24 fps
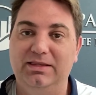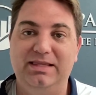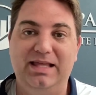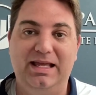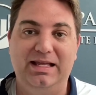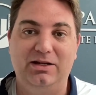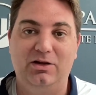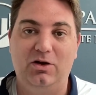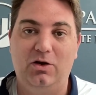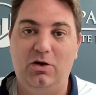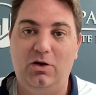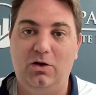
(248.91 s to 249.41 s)

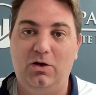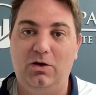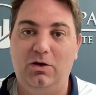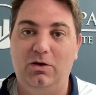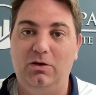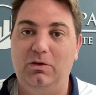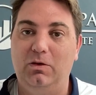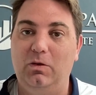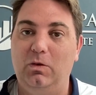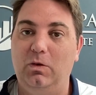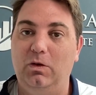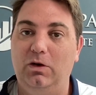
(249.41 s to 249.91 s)
that call
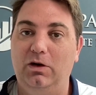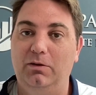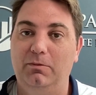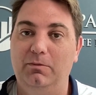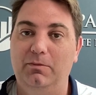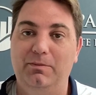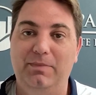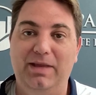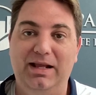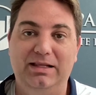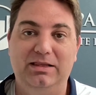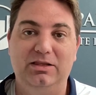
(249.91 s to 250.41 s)
or
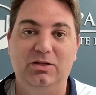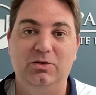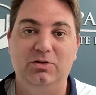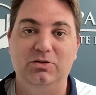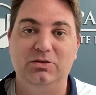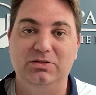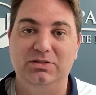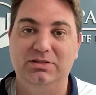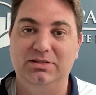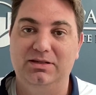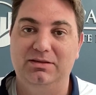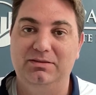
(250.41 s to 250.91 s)
make
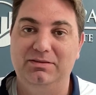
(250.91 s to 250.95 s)
those